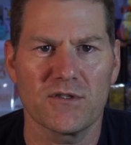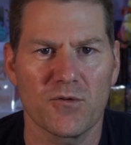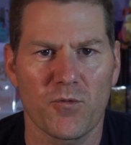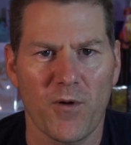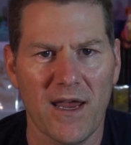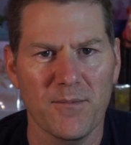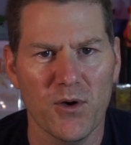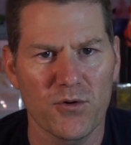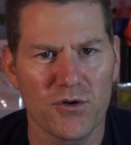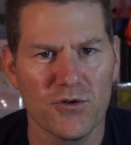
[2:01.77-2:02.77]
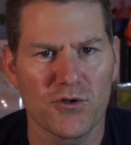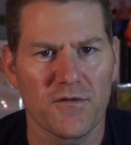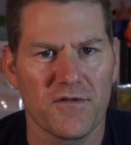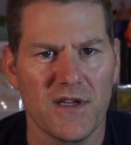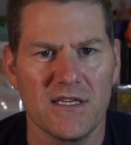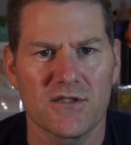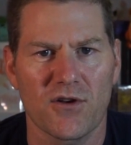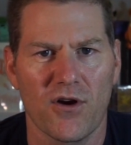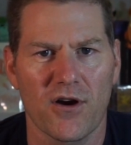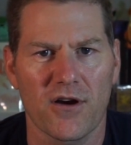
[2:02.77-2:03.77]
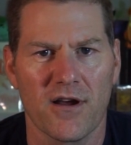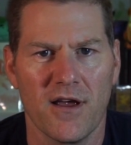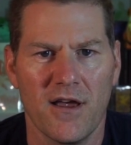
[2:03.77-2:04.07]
the Rainbow Gudra V-Star.